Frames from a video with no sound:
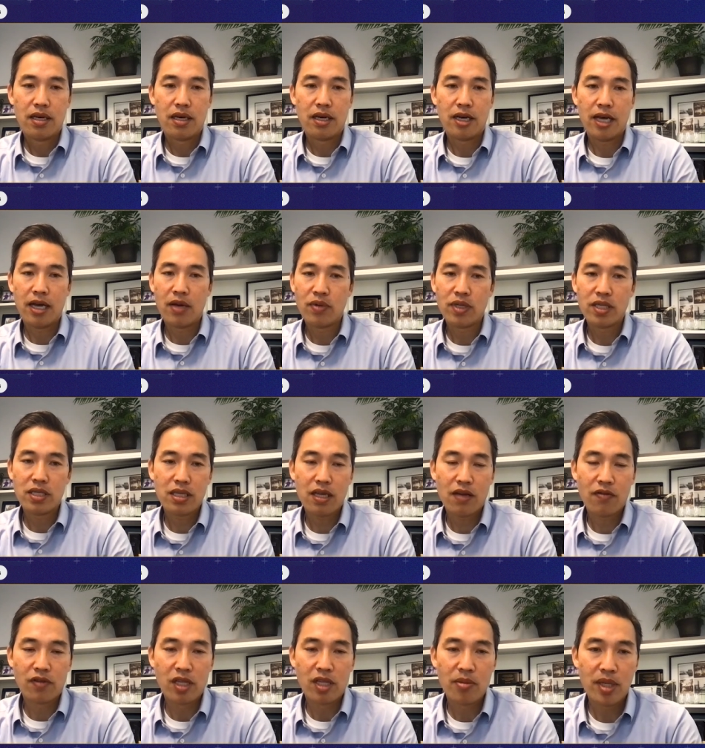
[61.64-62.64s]
Uh, and we just
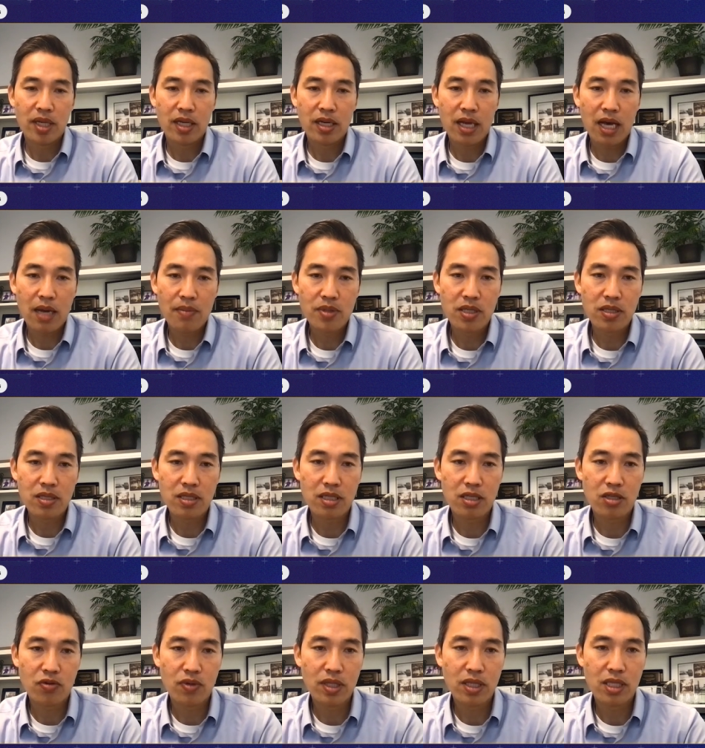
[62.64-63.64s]
have limited options to
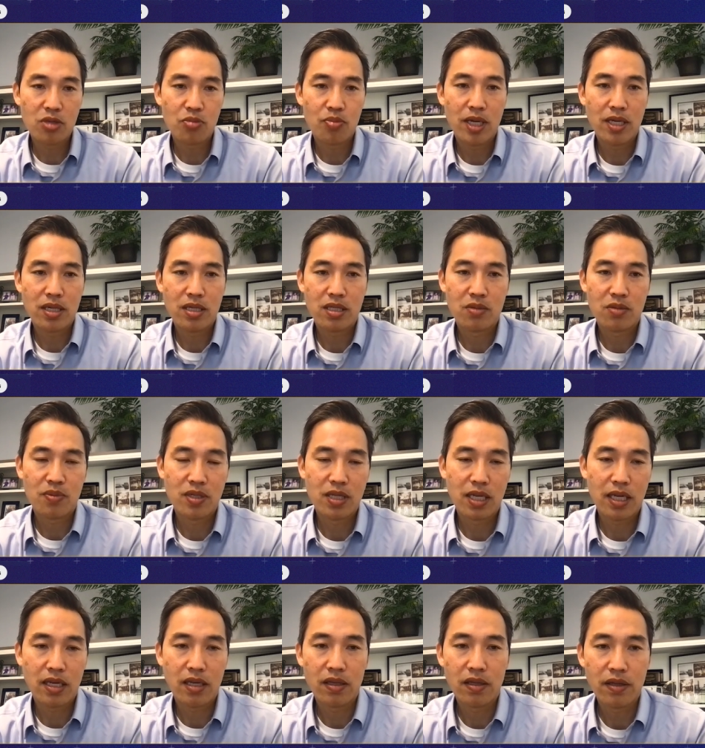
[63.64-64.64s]
treat these patients,
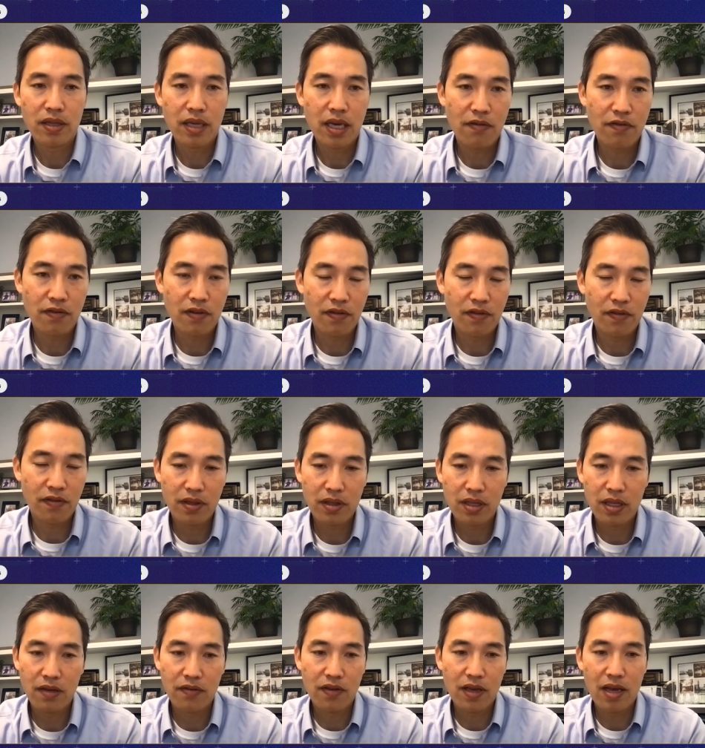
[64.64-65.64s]
particularly after
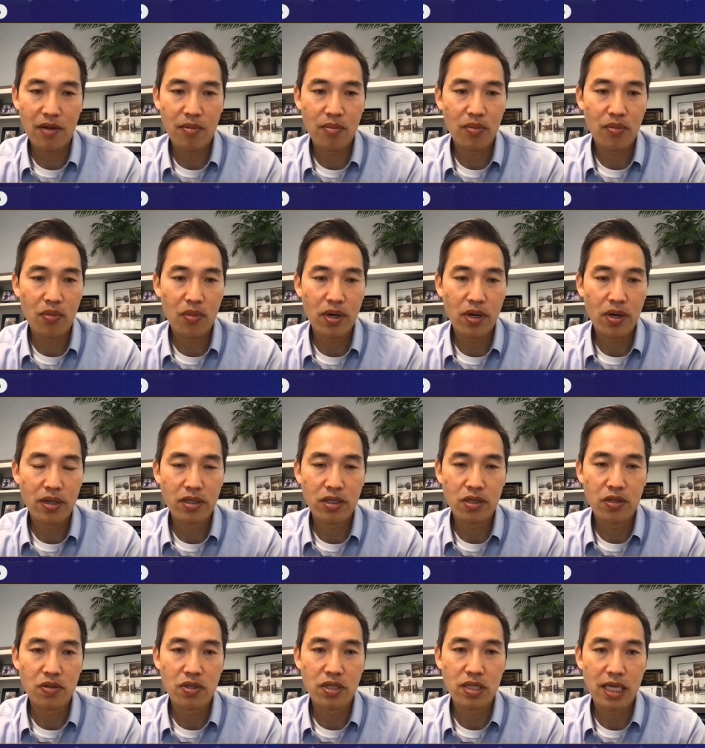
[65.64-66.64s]
they've had one or
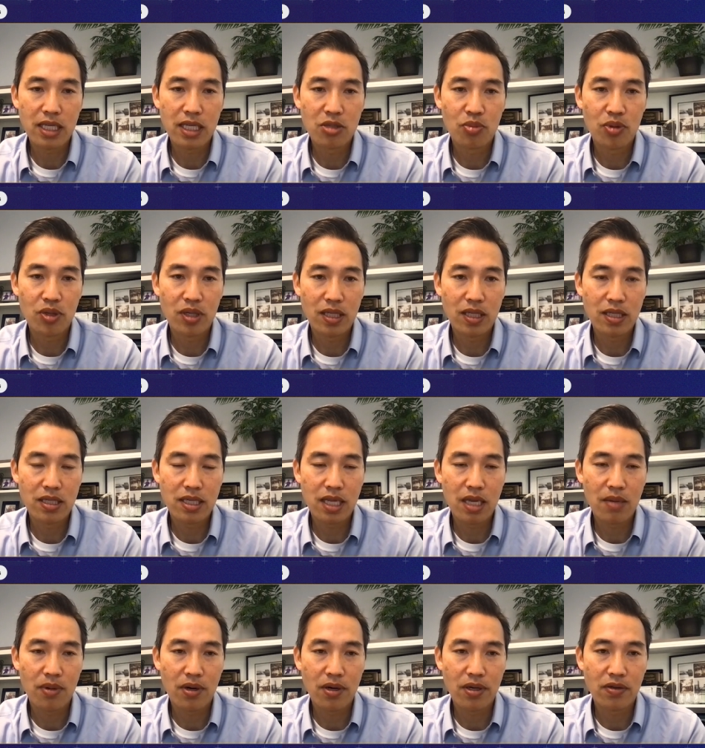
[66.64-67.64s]
two stents put in the
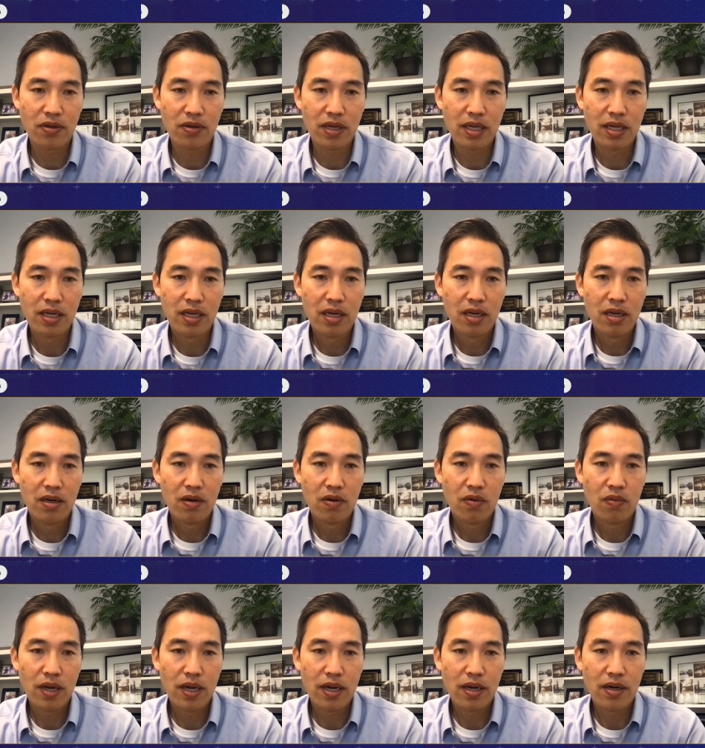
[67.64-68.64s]
same artery,
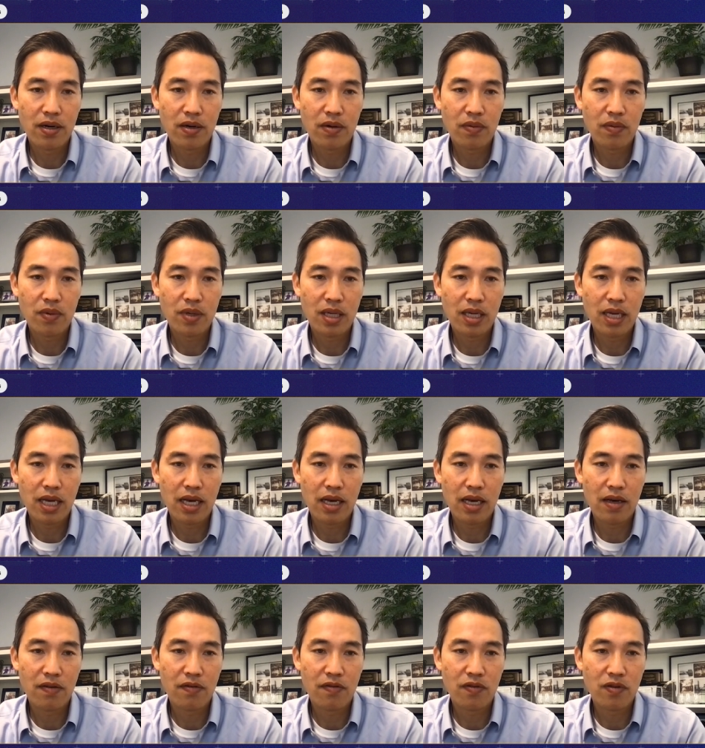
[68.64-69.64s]
where we
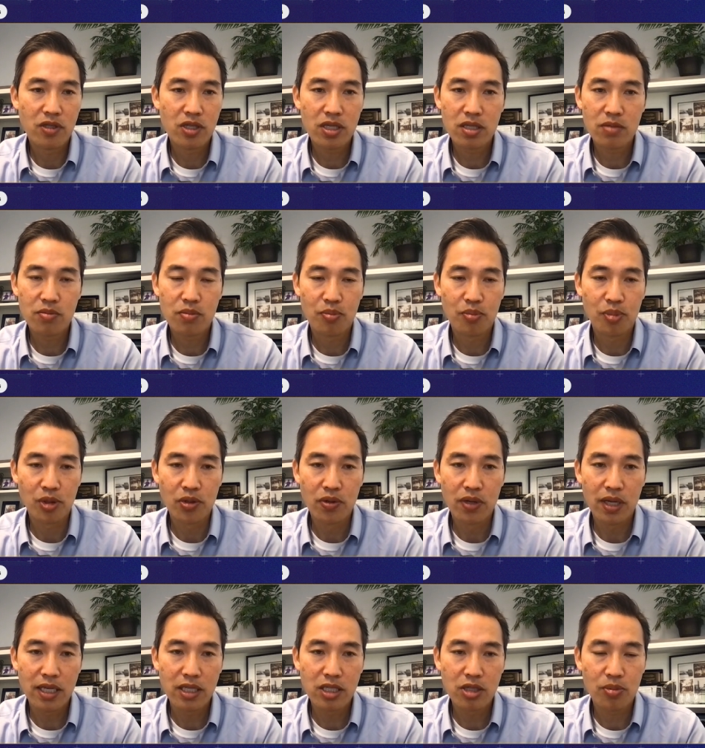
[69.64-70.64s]
have just balloon
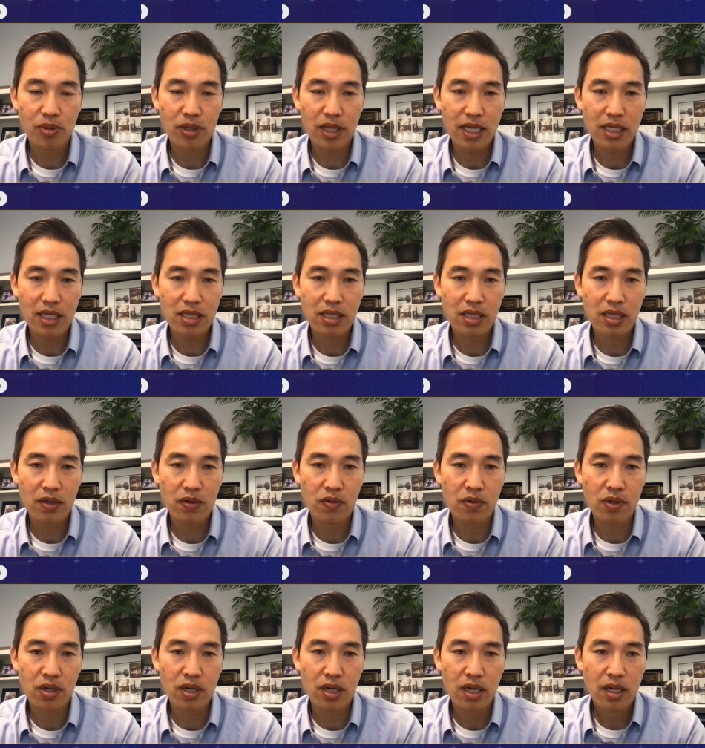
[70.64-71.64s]
angioplasty
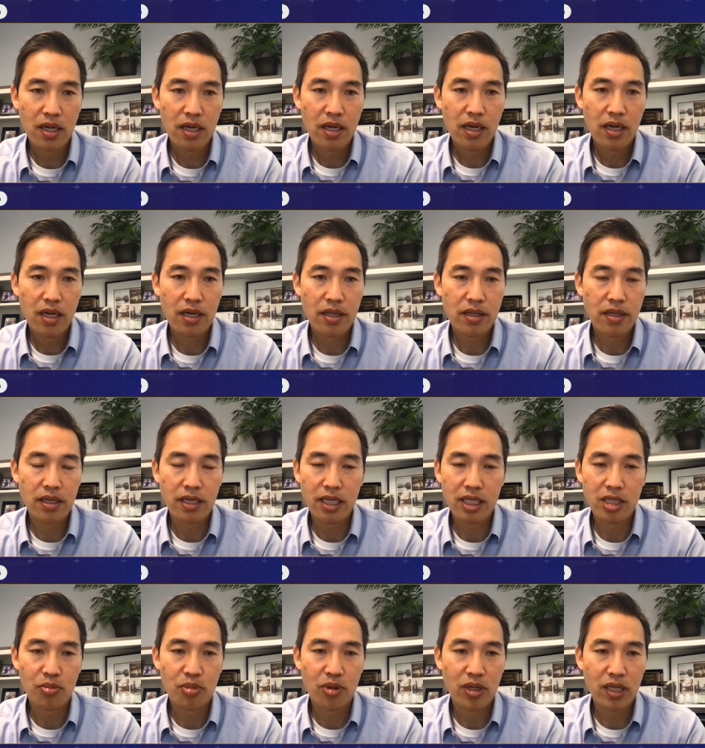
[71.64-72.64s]
or uh, the
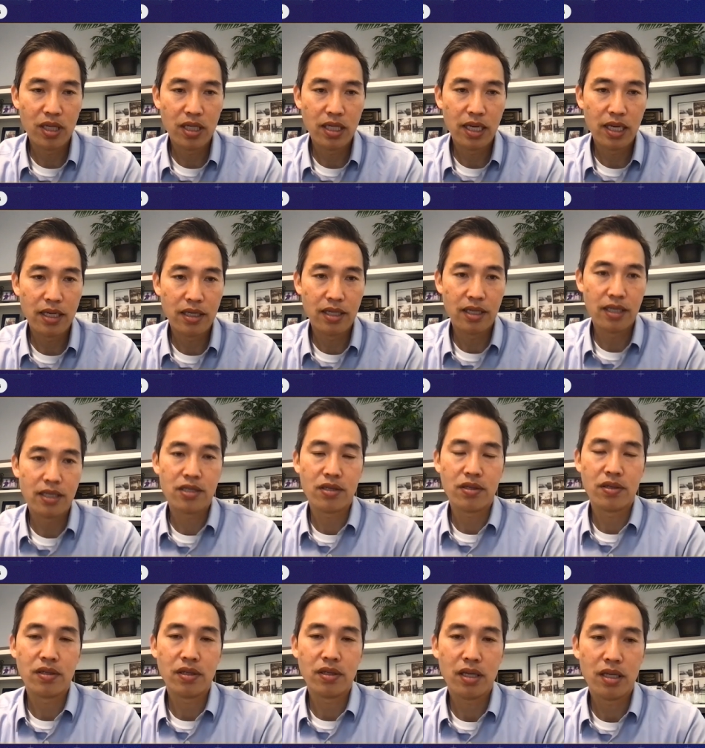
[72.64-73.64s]
need to put in yet
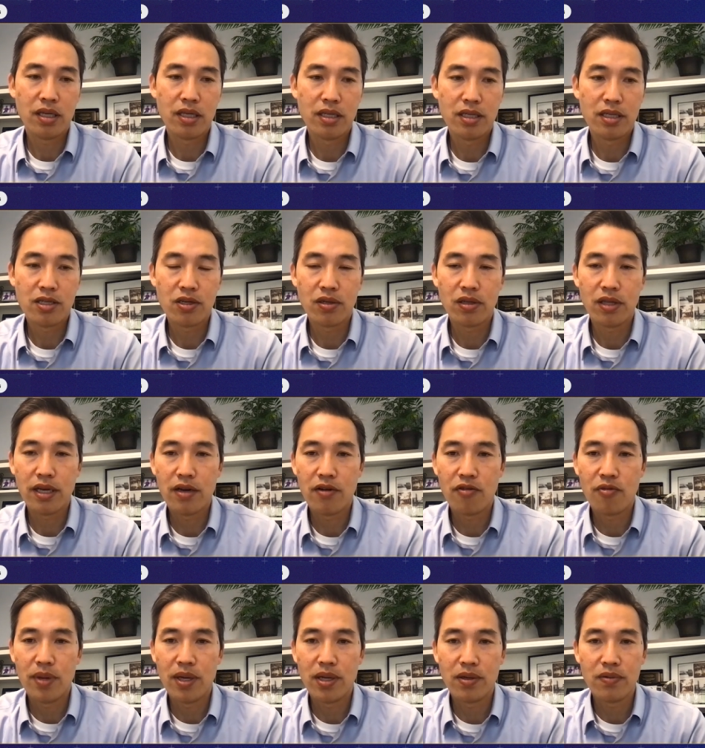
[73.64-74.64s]
additional an additional layer
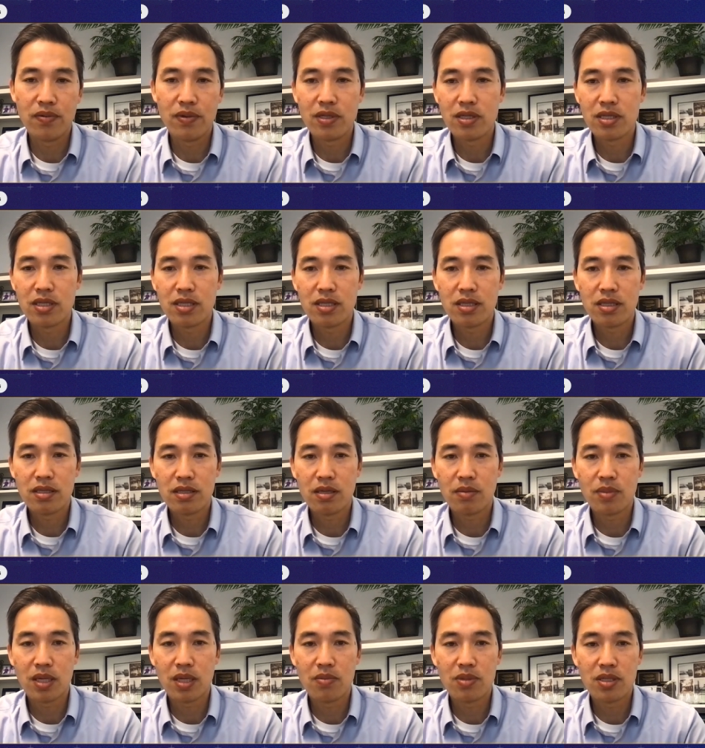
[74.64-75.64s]
of metal, which is
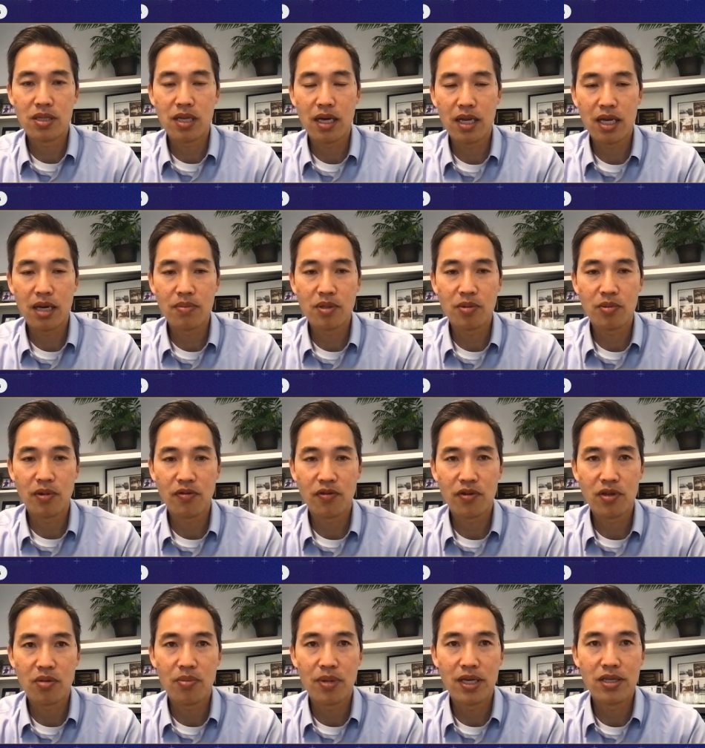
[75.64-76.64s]
sometimes not optimal
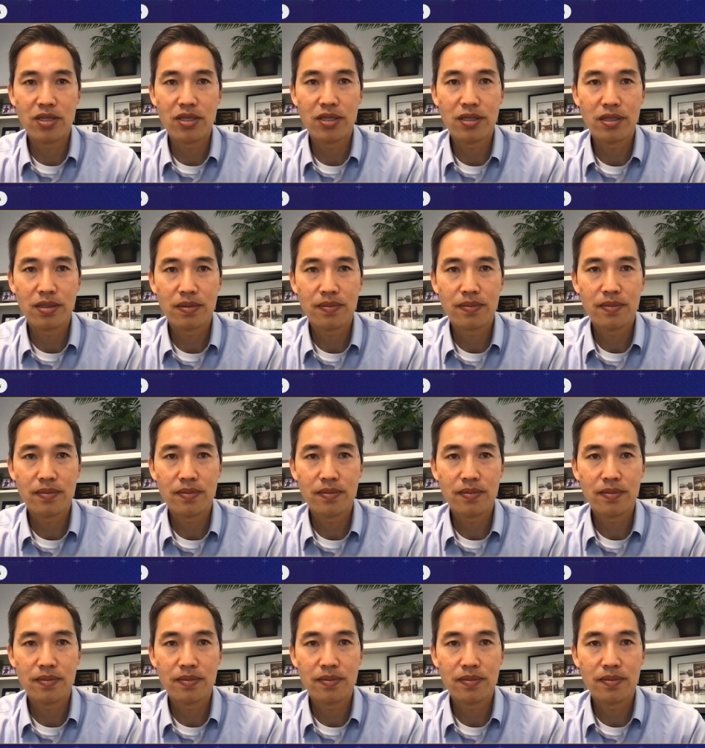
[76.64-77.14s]
for the patient.